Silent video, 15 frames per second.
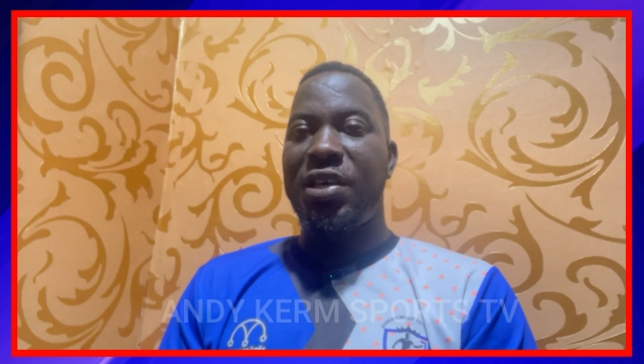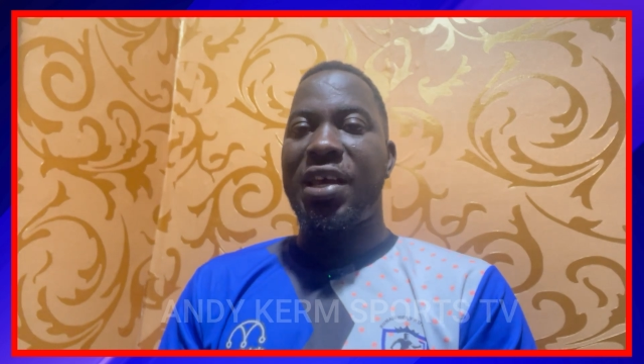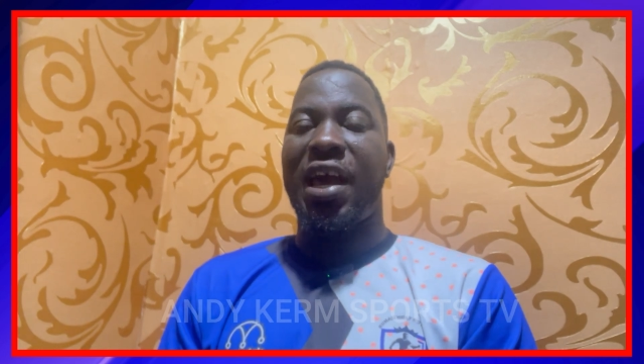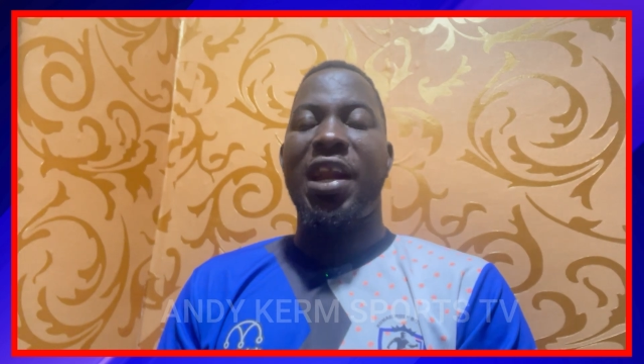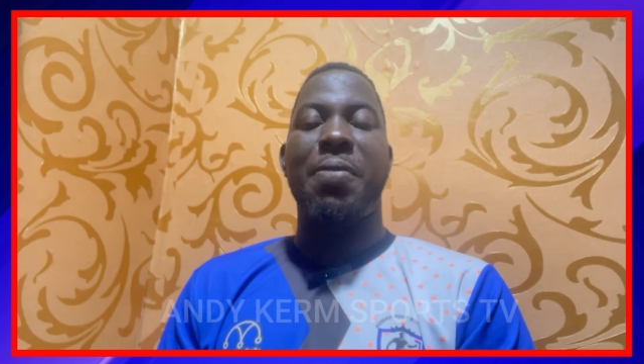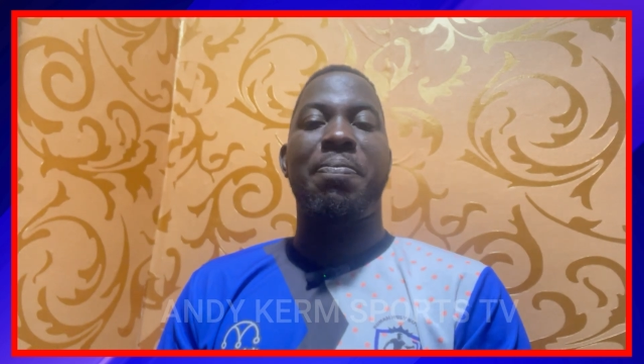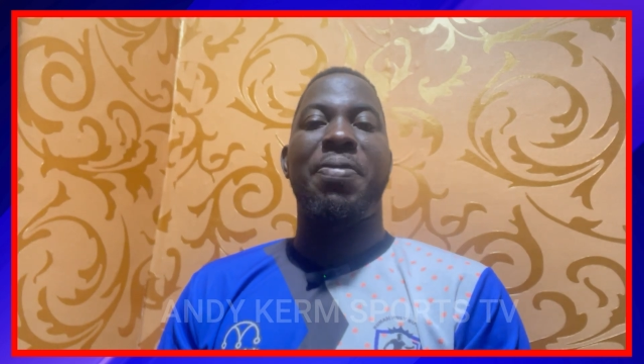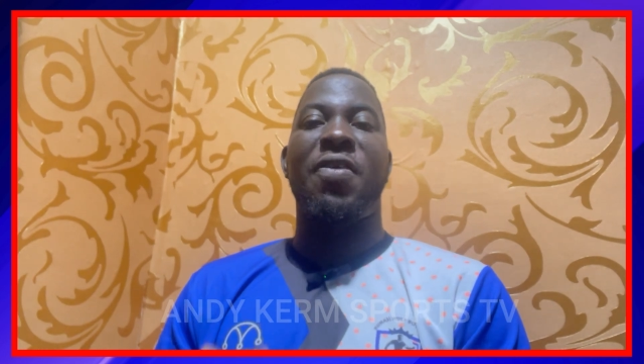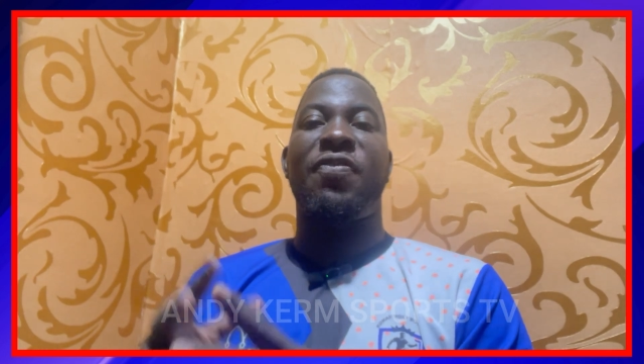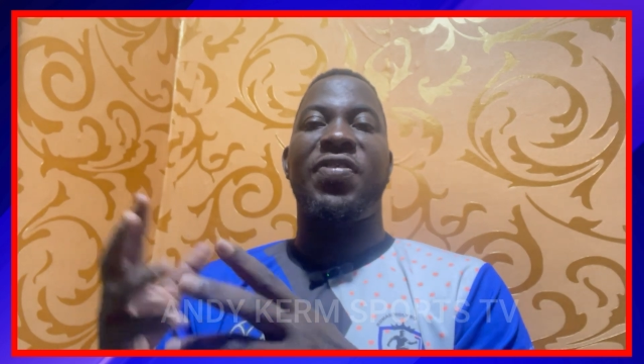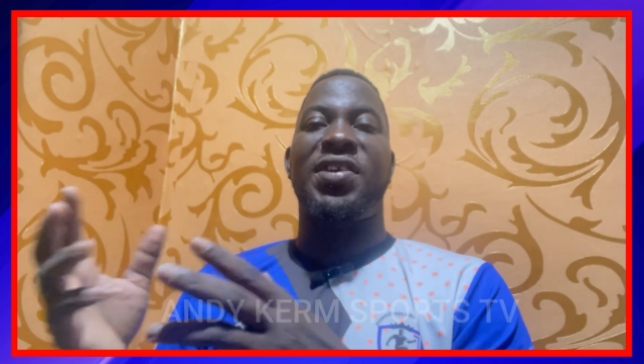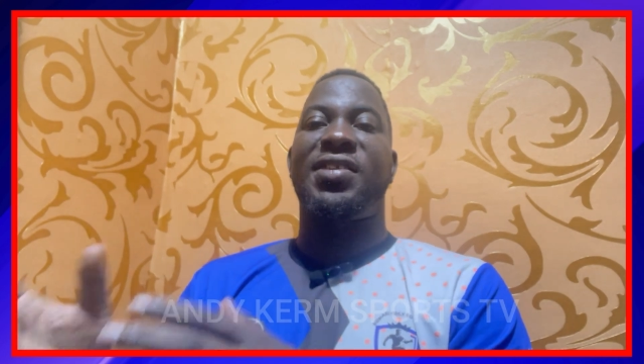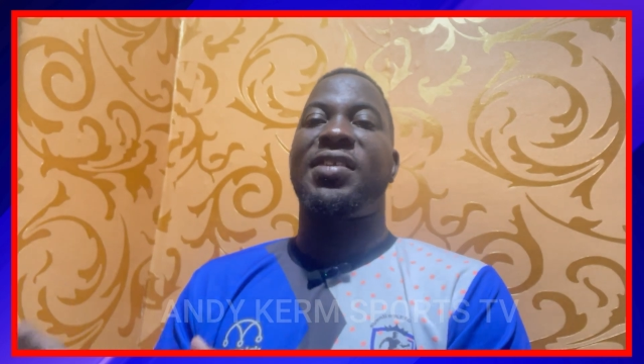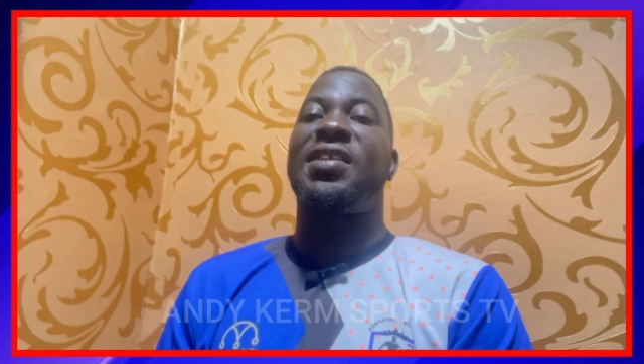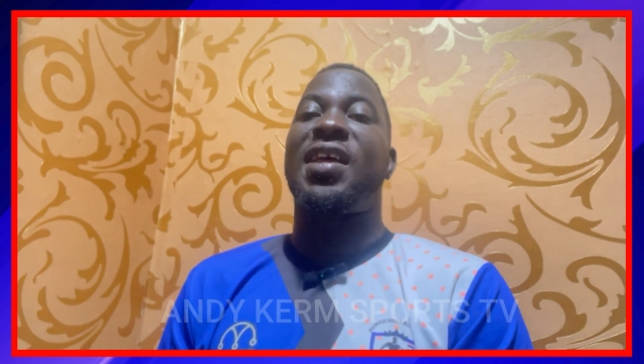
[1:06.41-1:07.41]
He had a
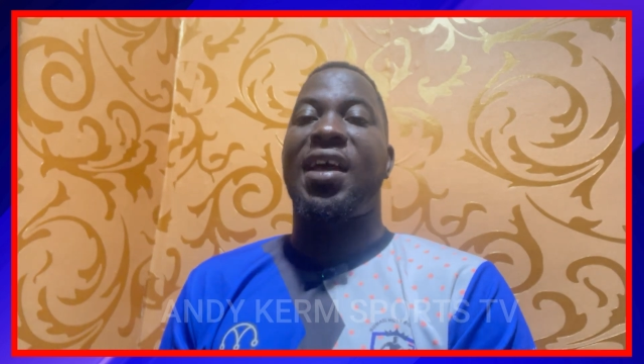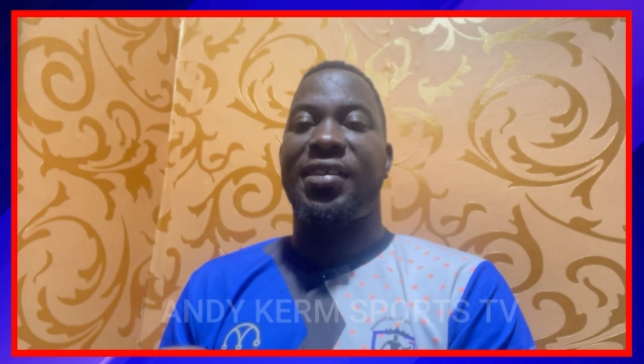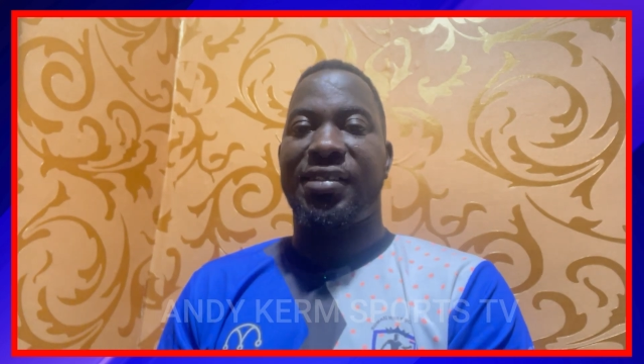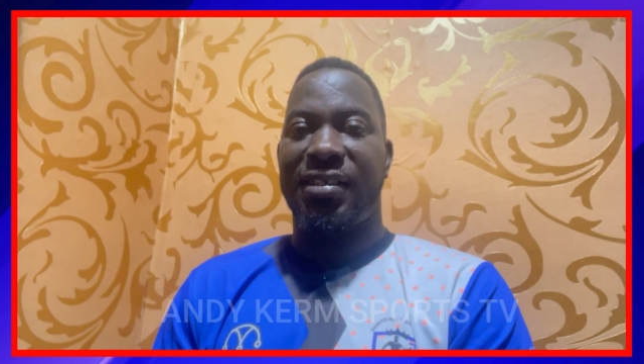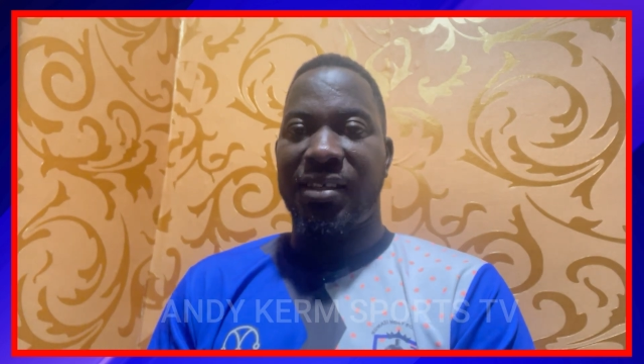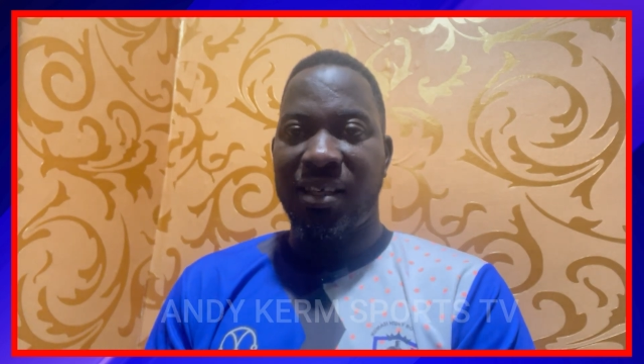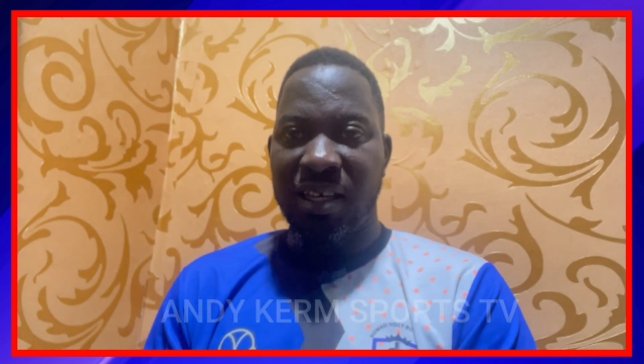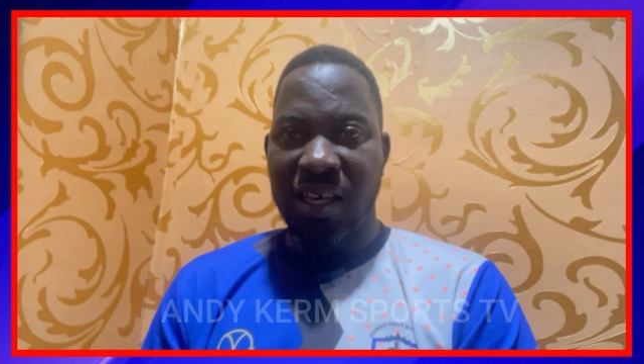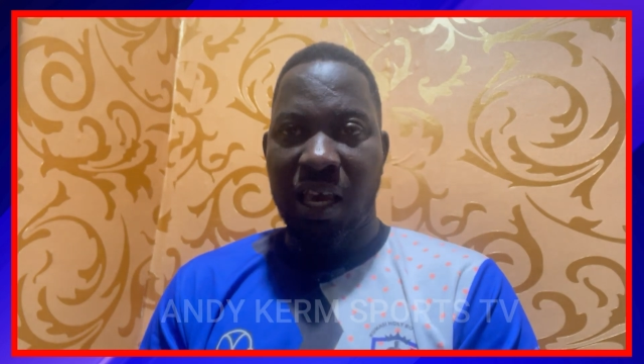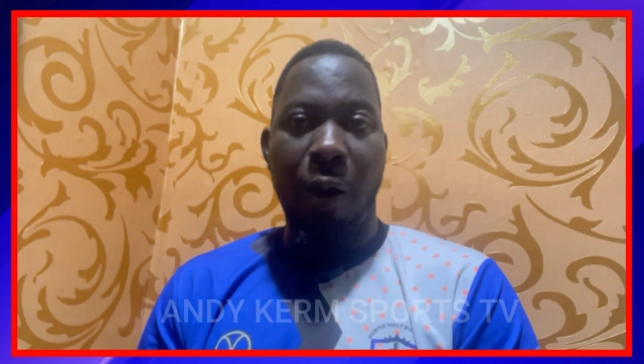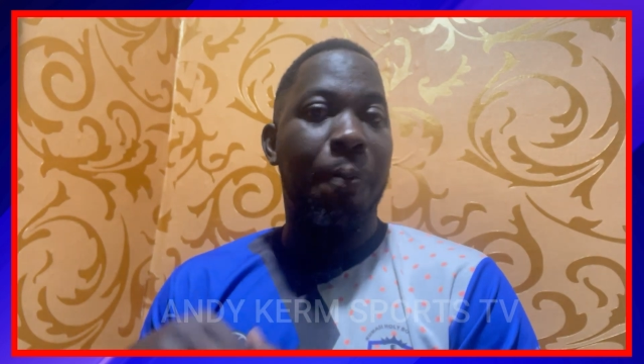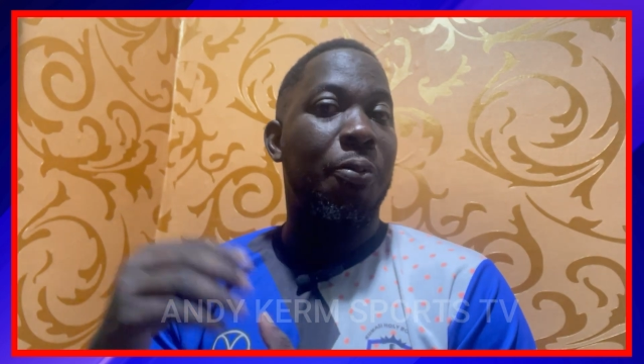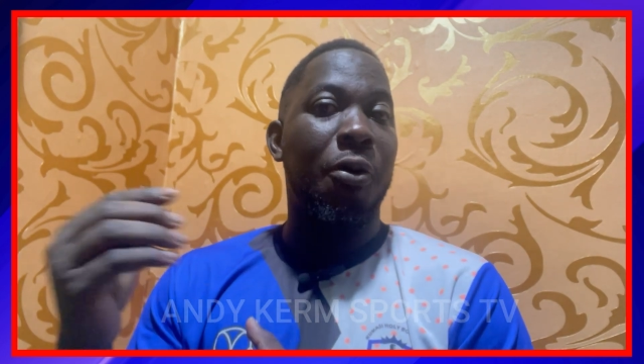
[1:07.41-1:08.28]
perfect start, a